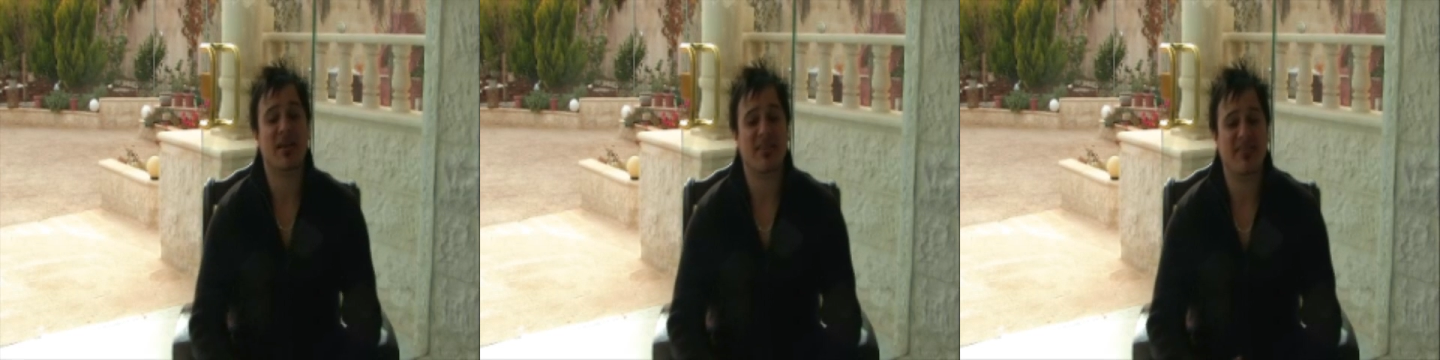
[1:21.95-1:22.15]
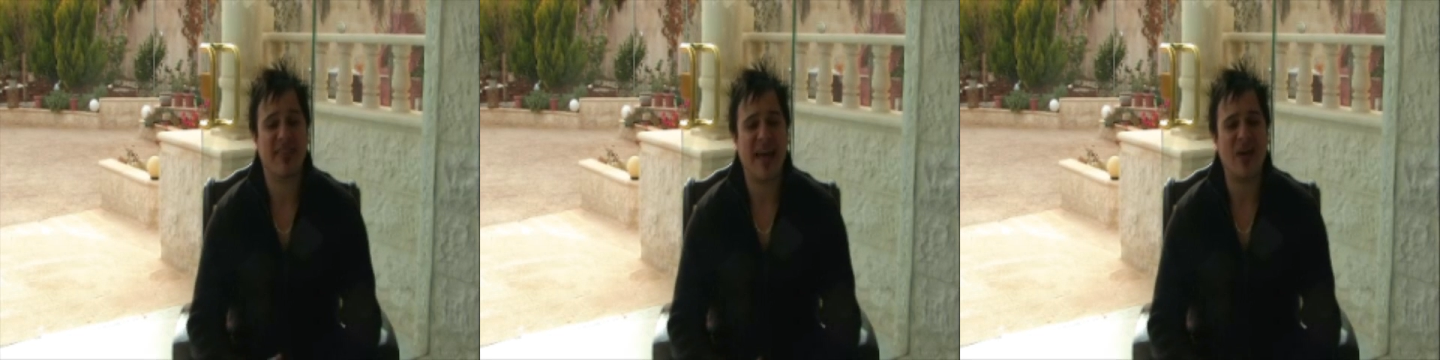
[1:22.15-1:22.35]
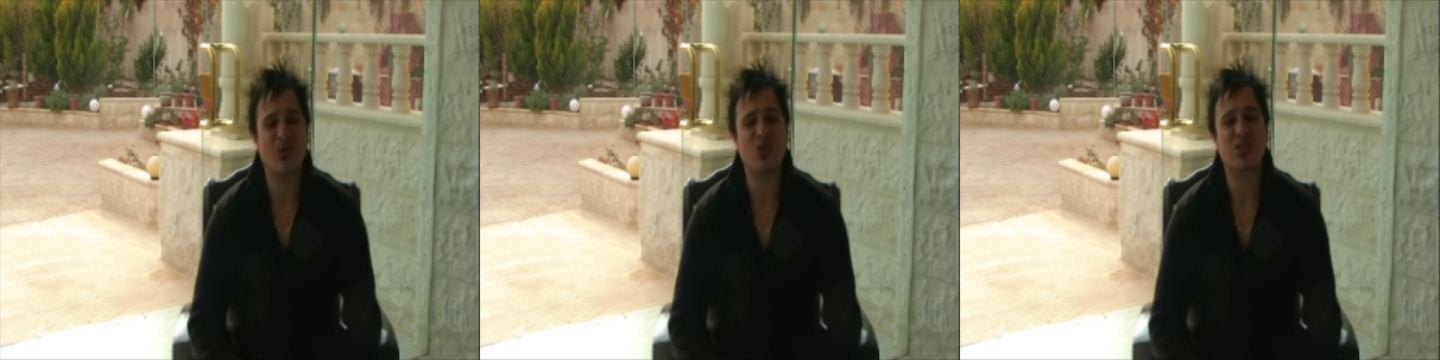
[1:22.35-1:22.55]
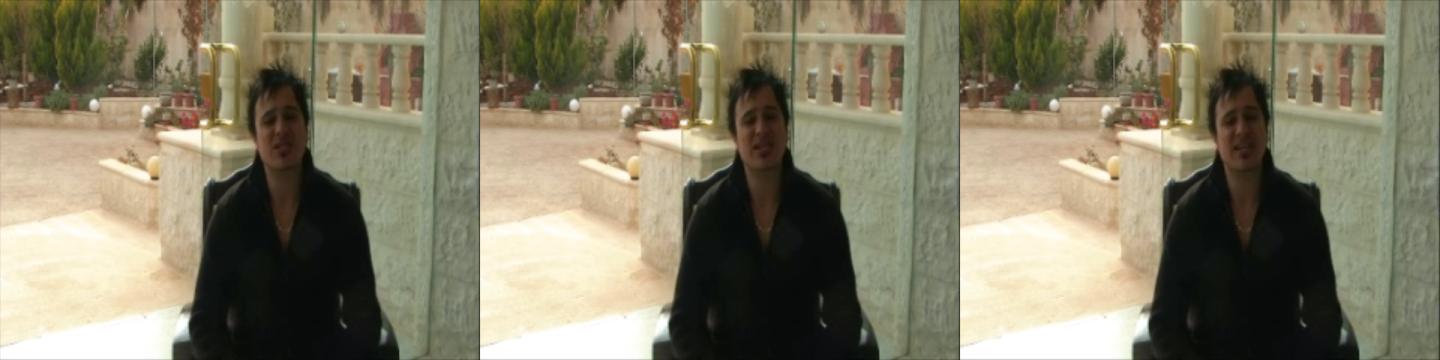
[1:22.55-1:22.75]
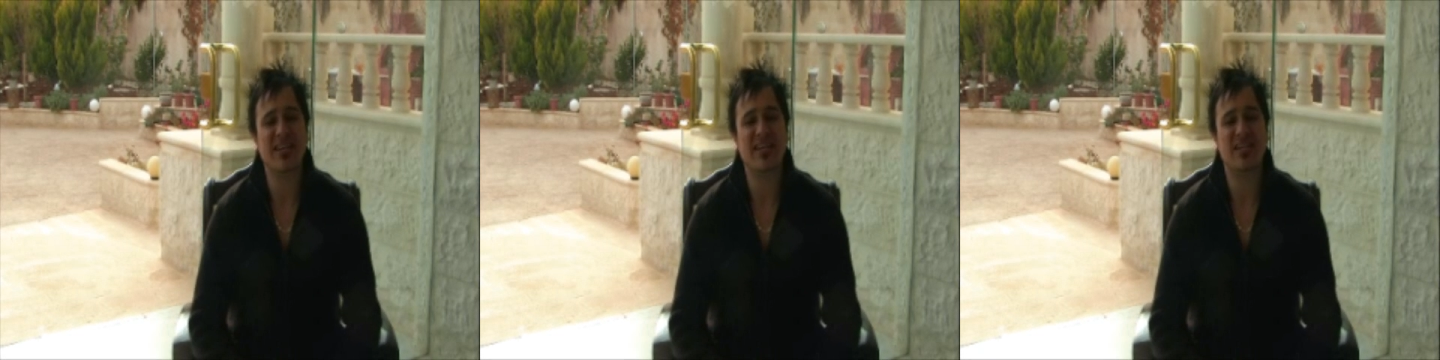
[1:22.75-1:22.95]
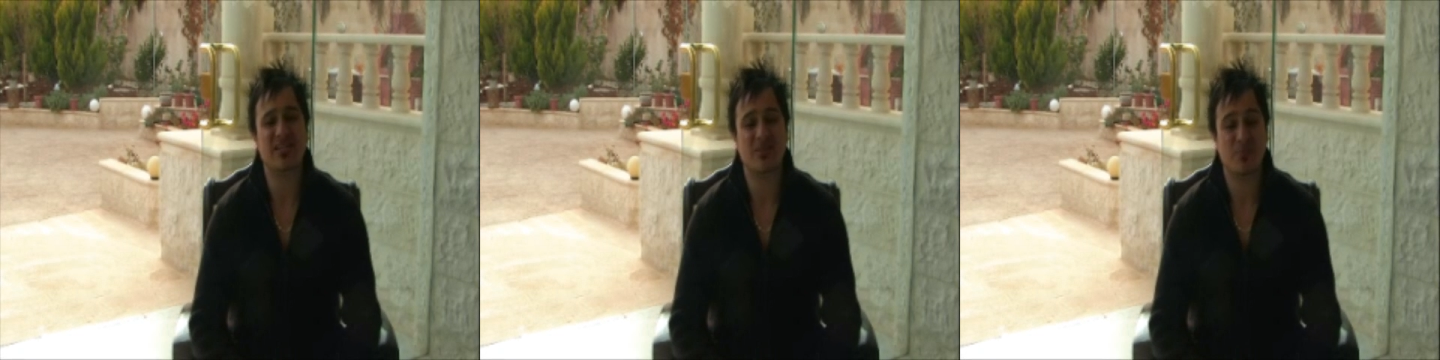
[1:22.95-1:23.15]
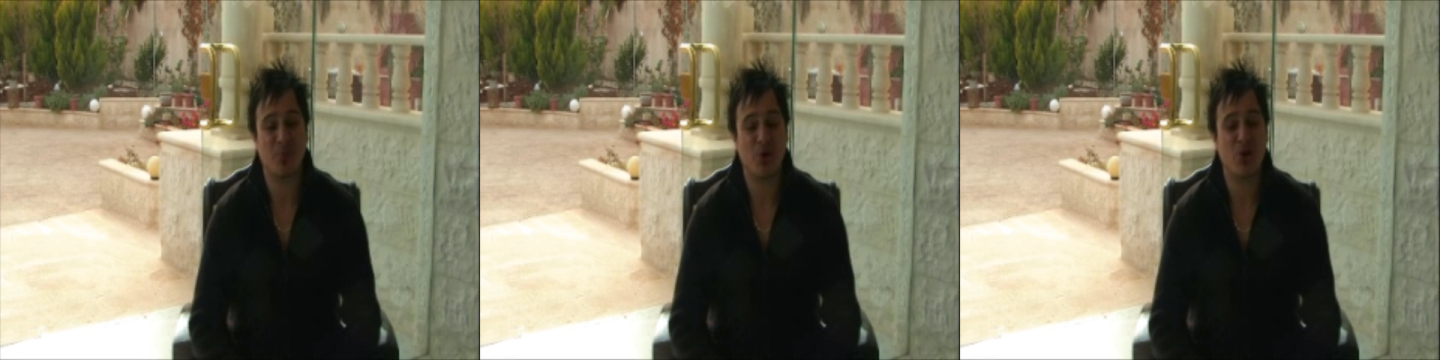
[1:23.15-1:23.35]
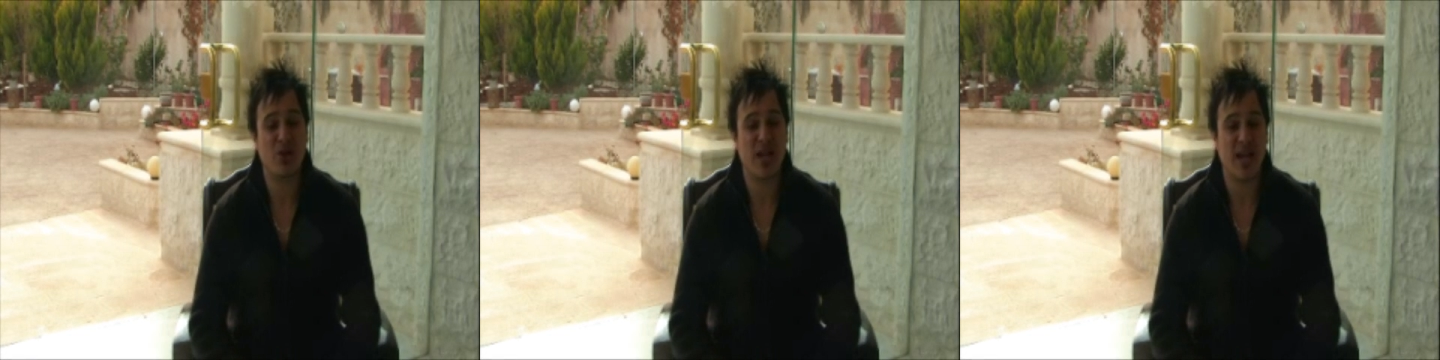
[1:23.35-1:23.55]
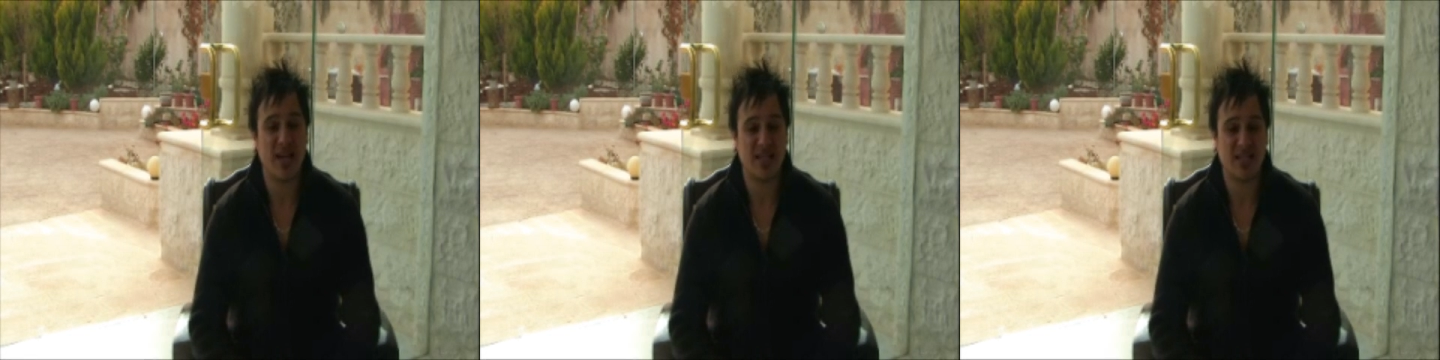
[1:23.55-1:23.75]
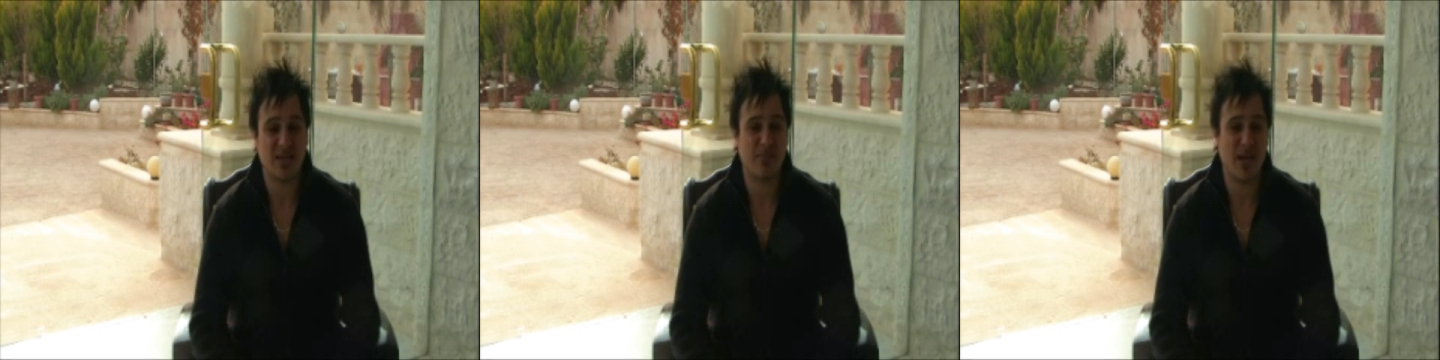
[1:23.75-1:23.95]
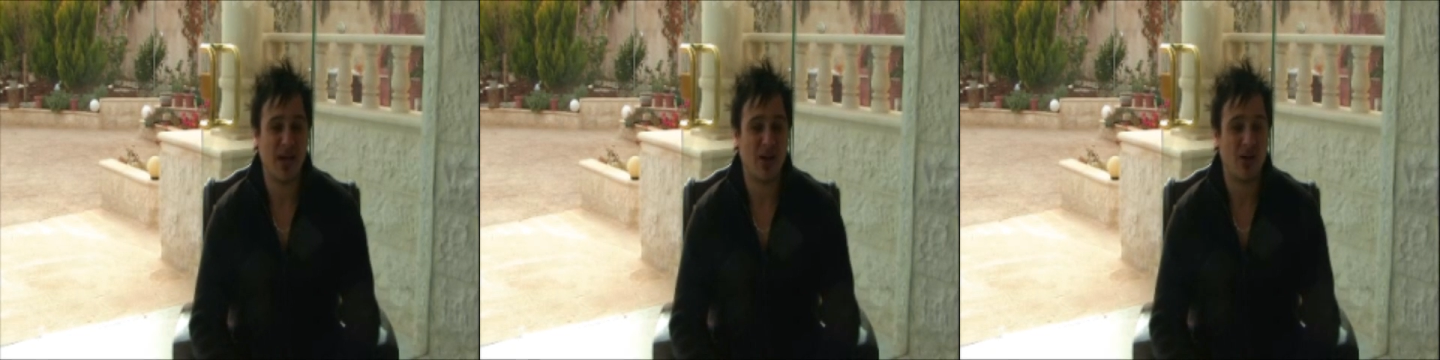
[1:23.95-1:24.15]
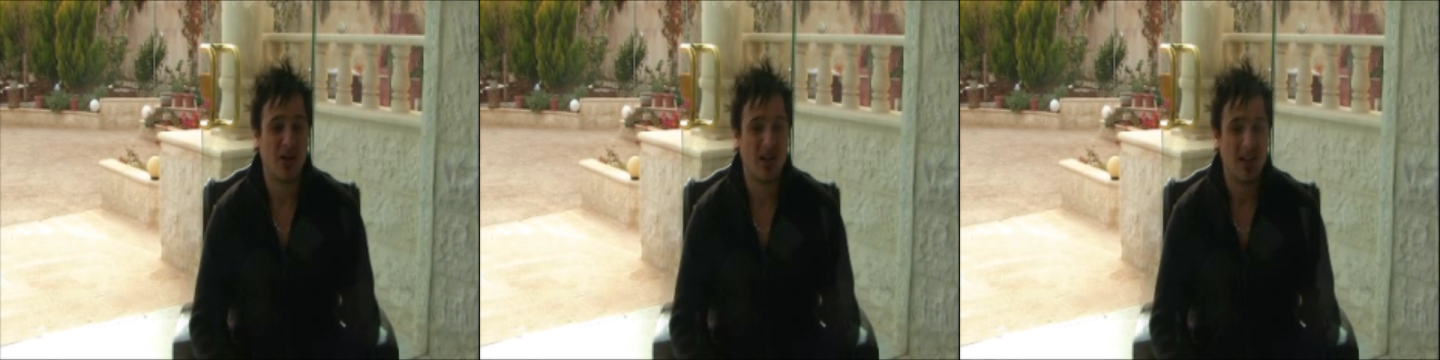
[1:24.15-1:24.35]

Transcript: 1,000 leads per day somehow.